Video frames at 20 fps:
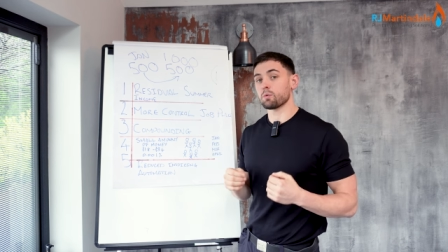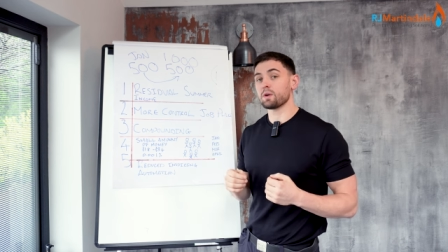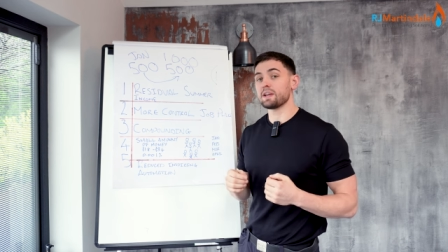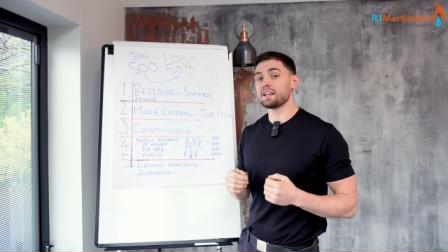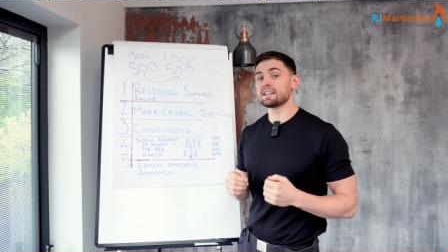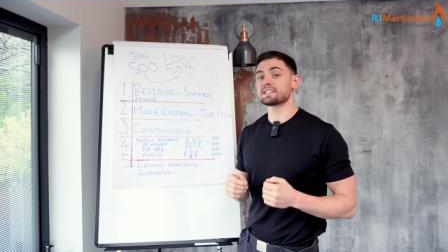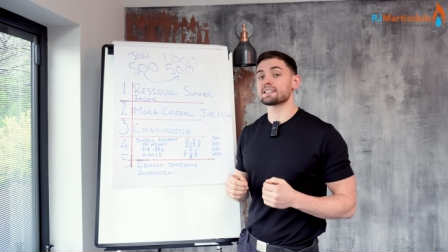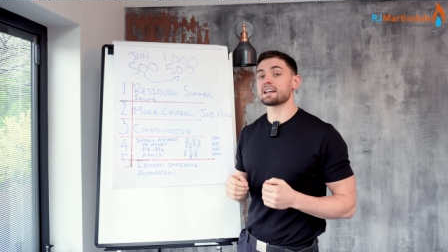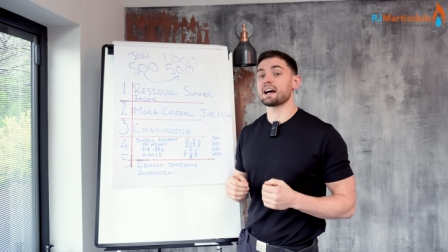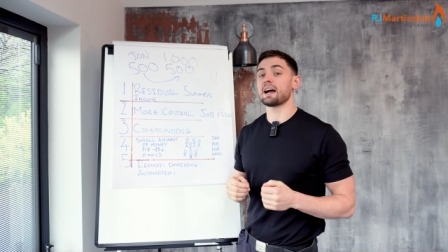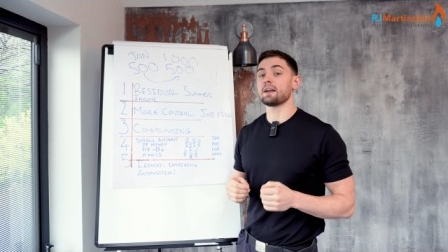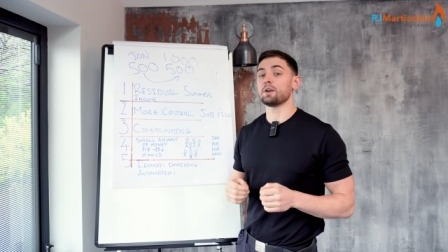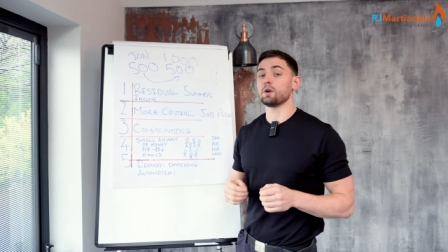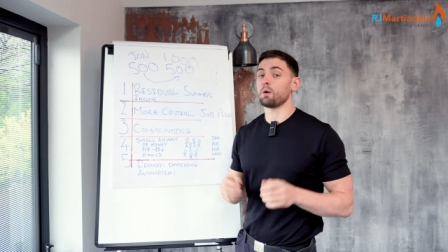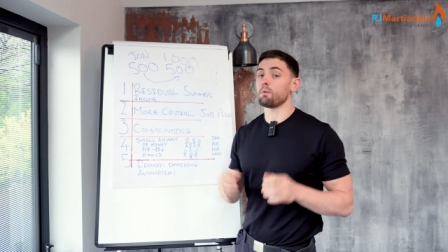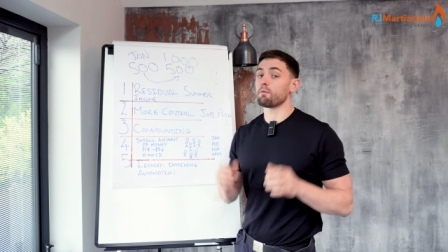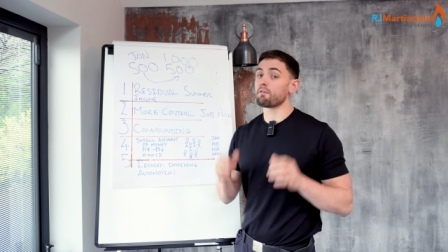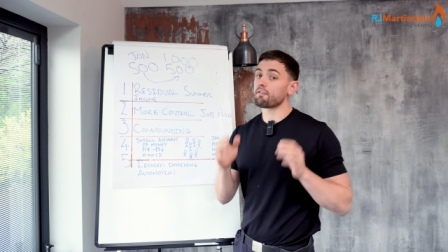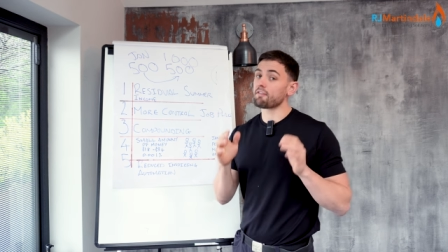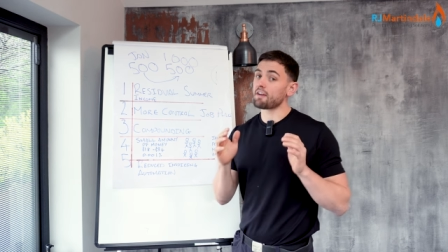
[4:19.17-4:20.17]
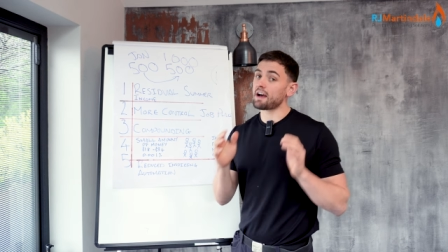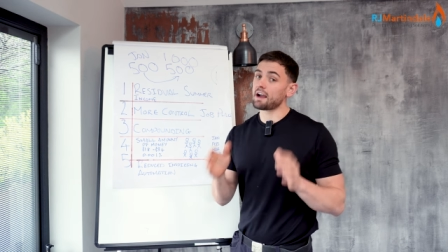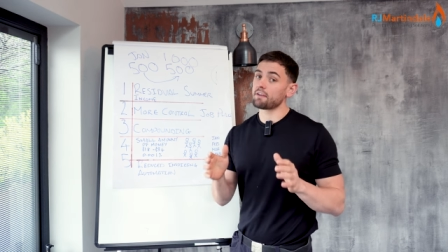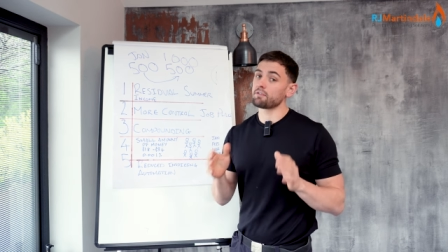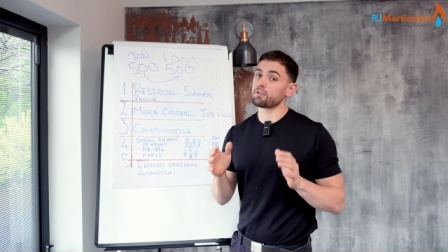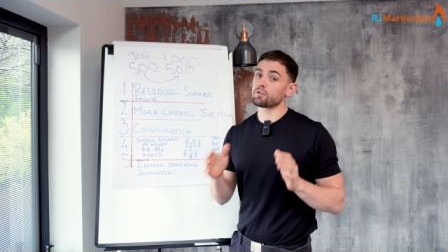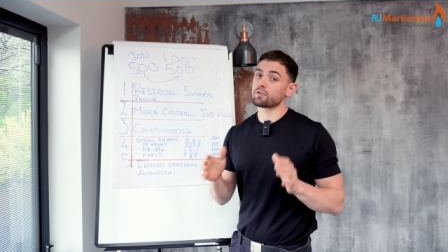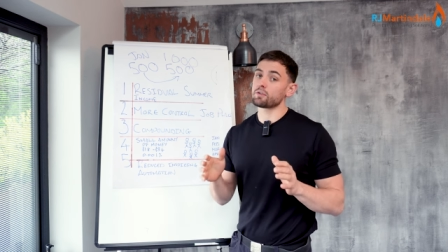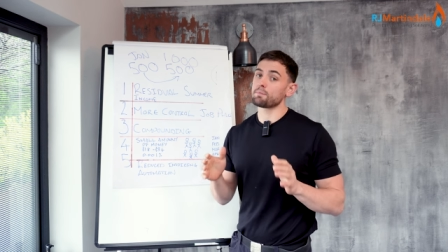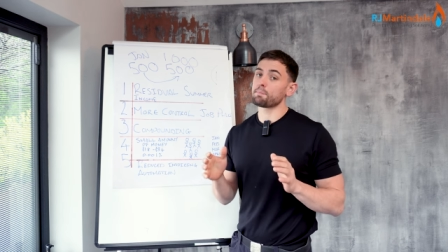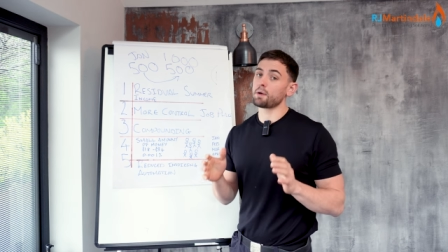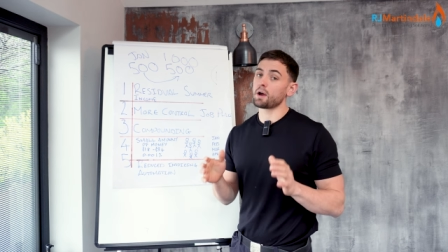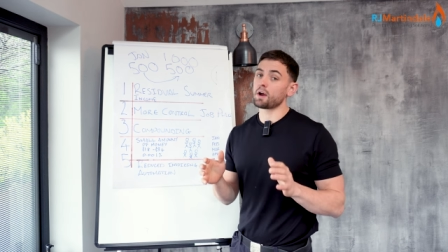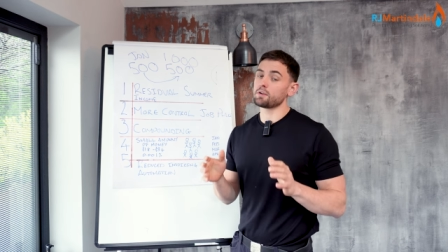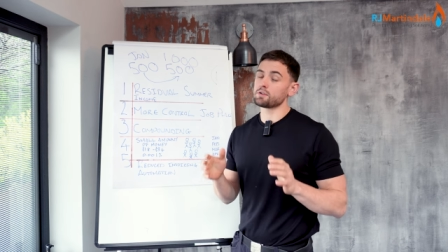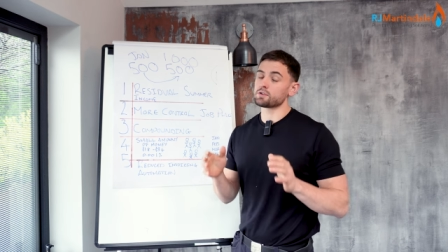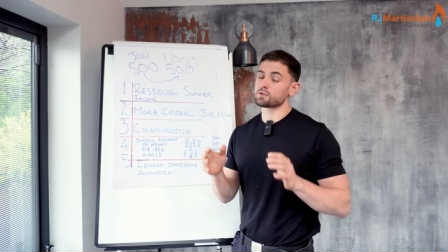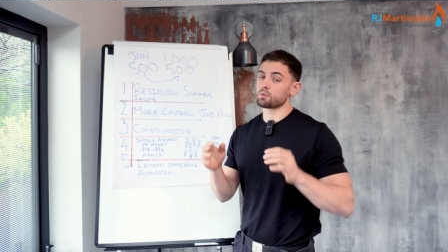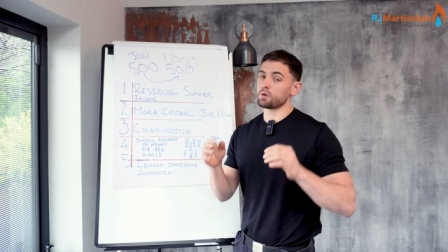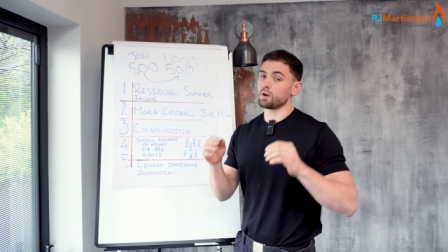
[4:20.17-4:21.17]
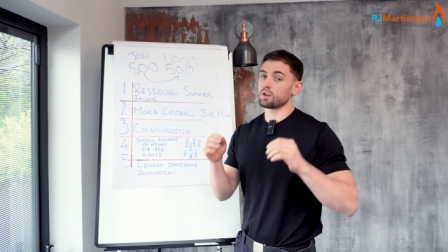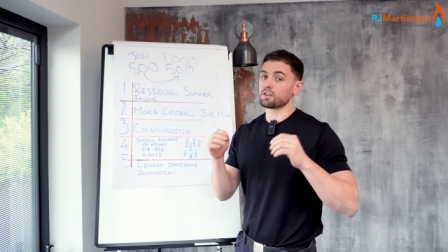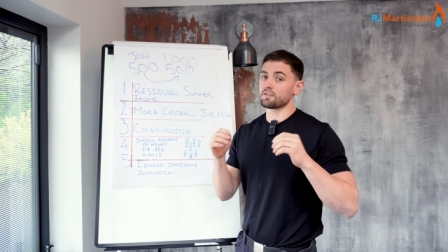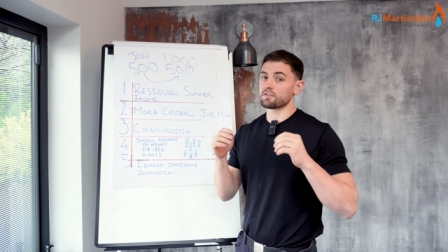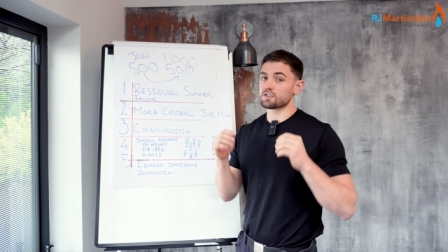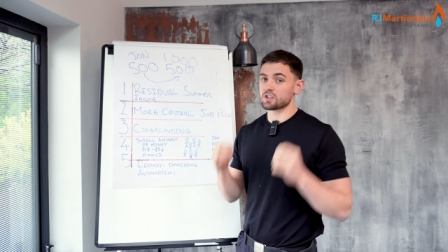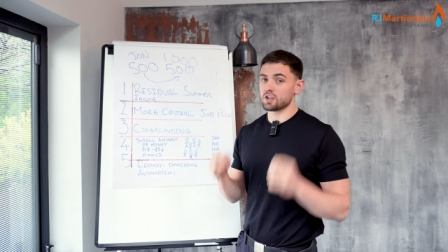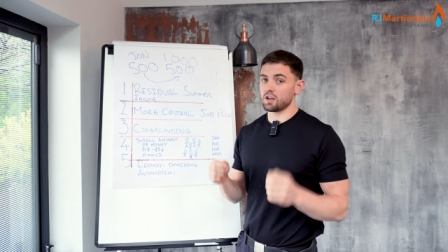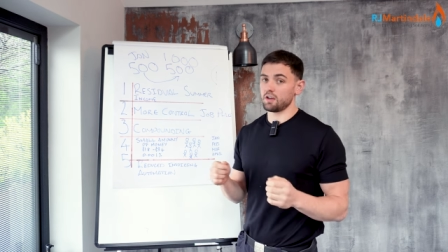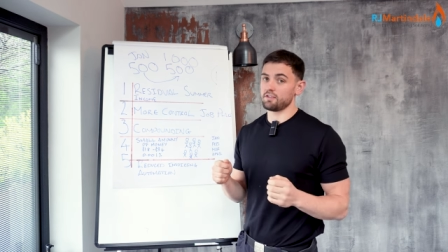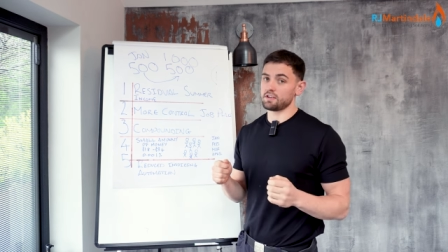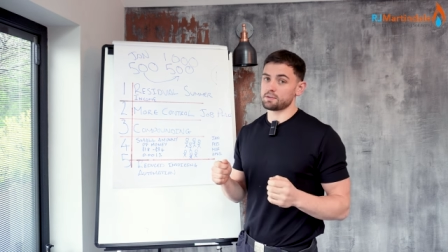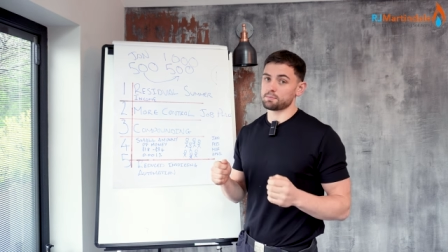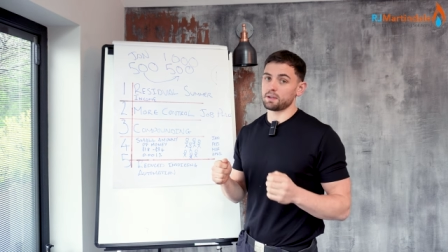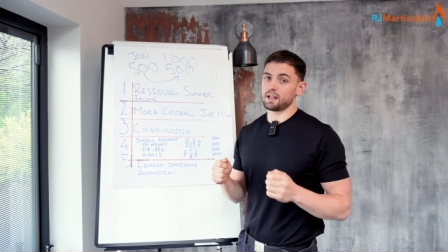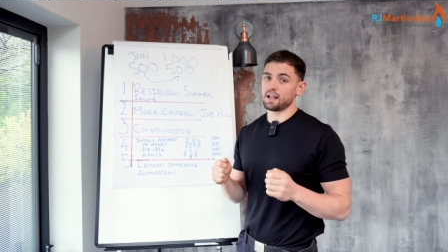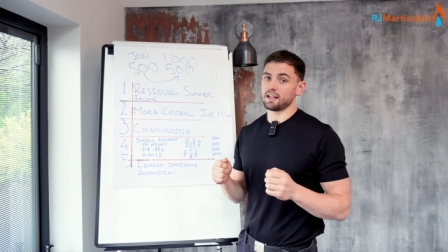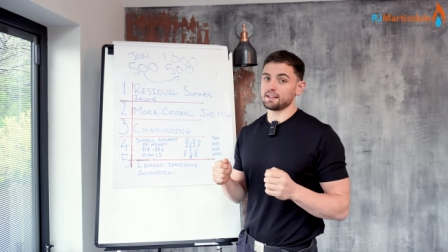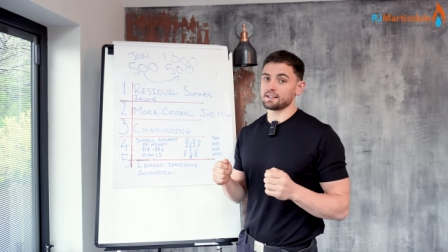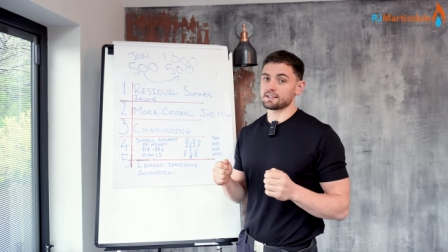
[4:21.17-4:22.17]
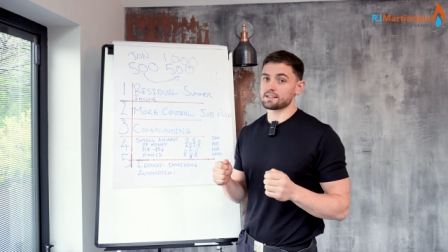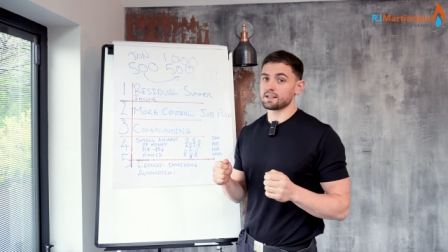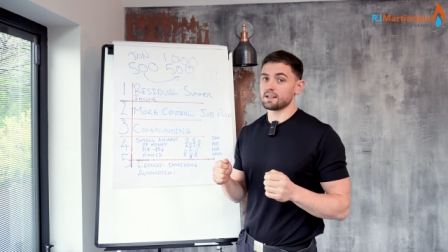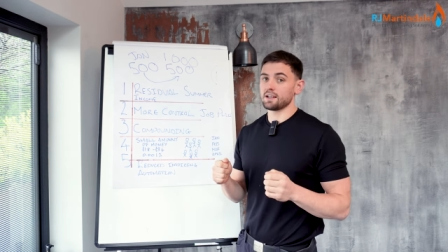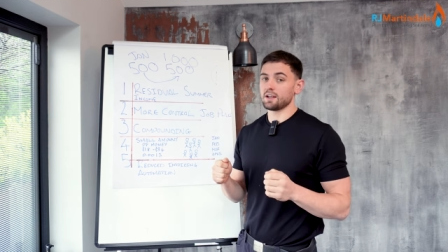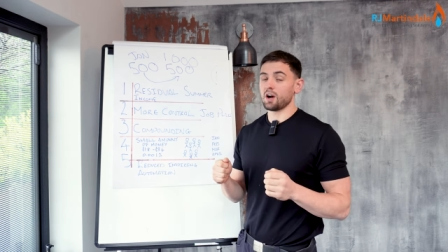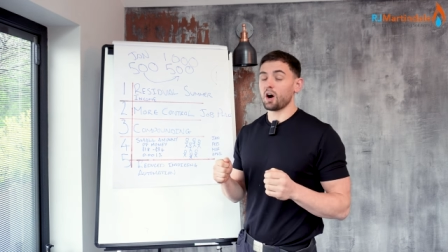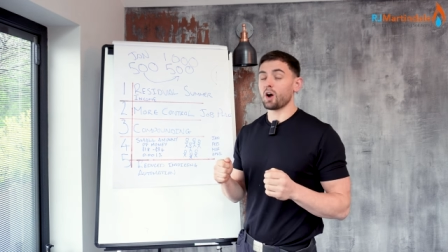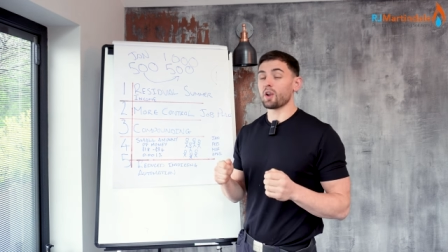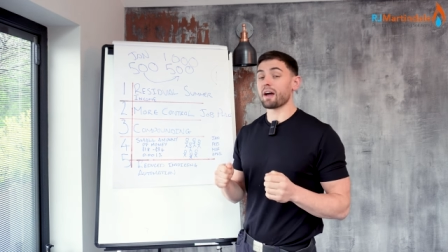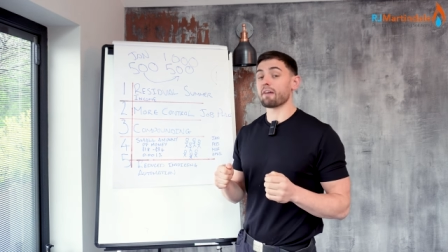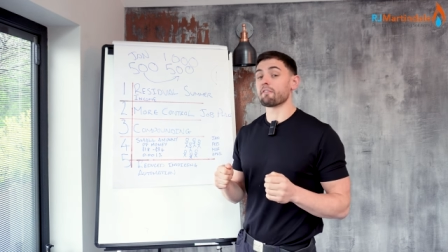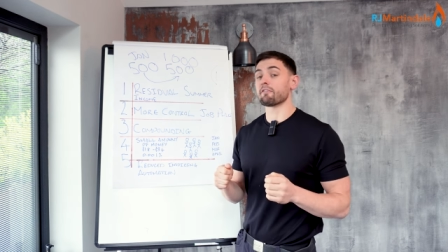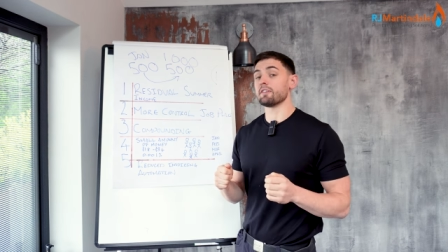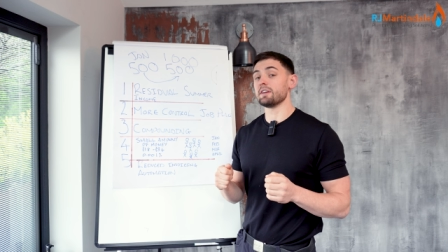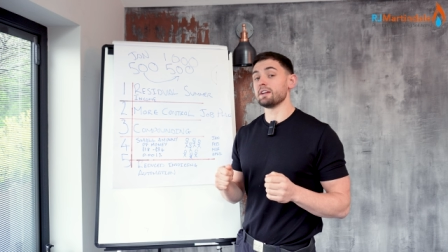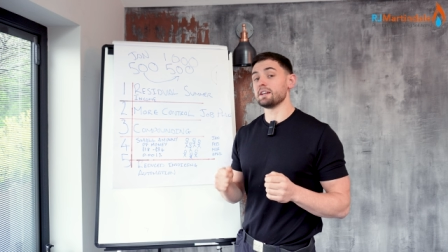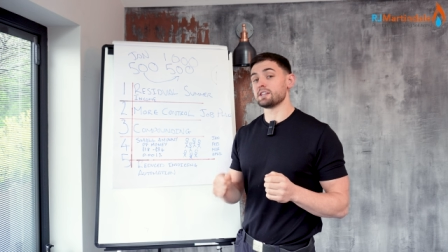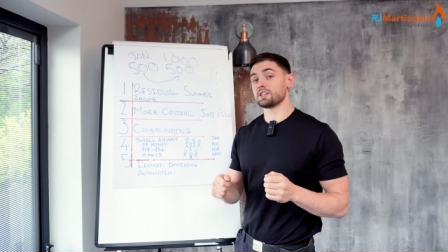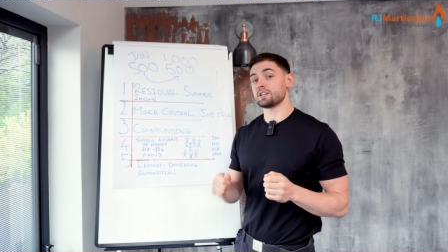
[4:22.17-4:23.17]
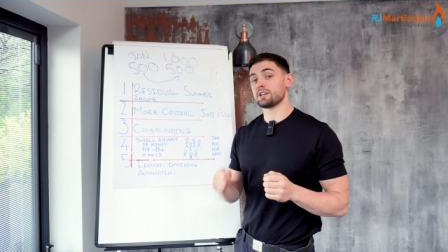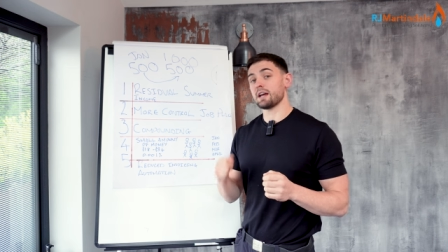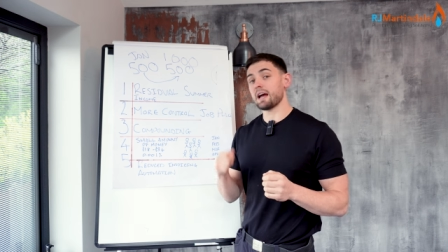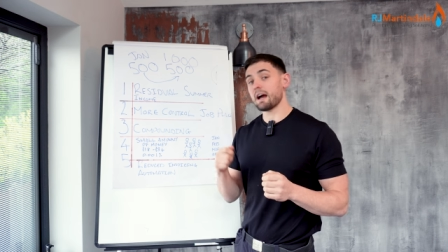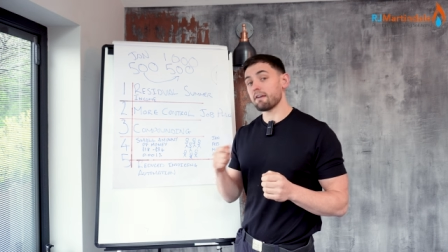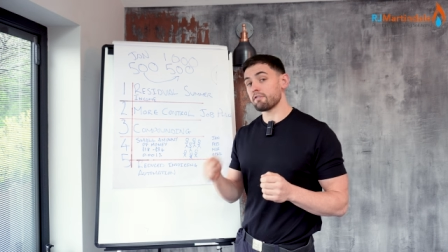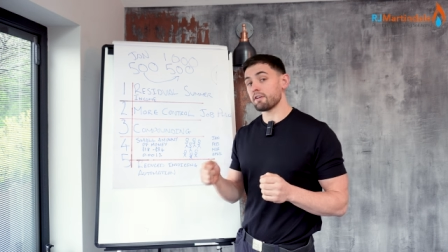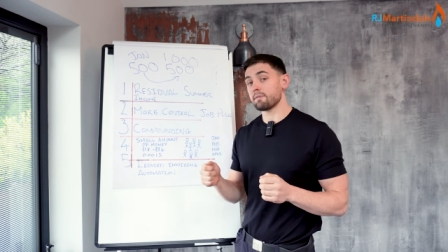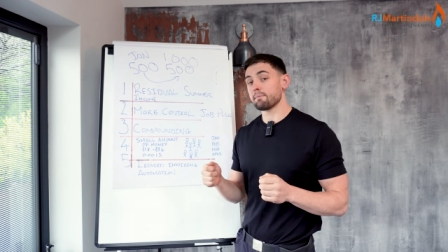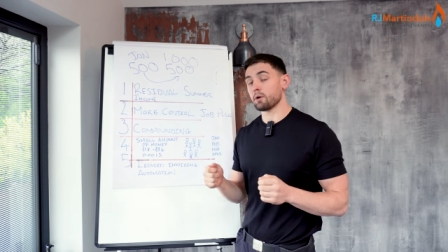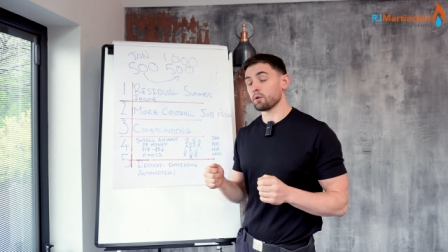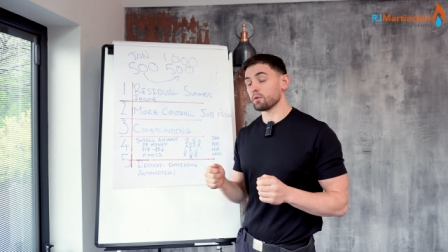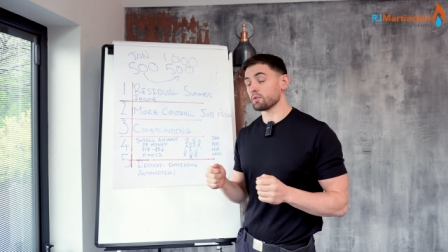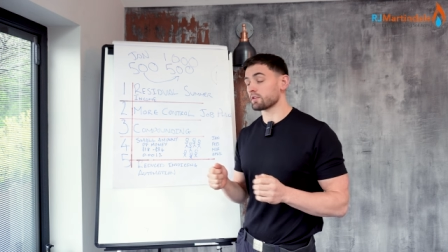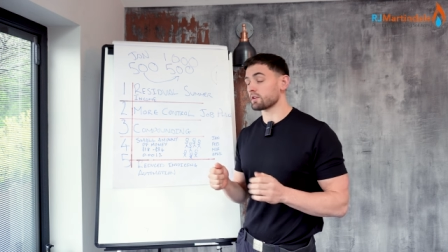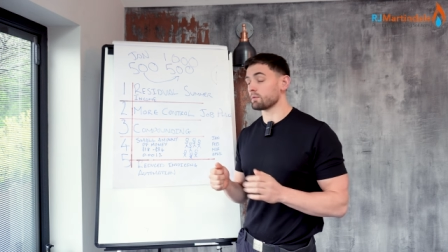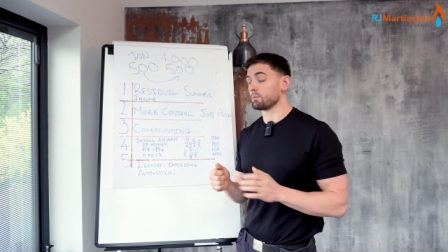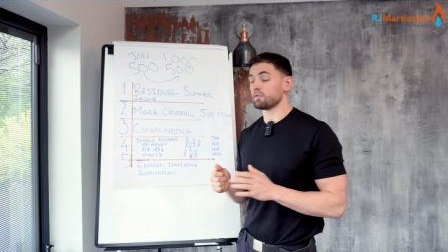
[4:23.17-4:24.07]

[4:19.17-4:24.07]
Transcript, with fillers: we sign up five hundred pounds worth of service plans on average every month,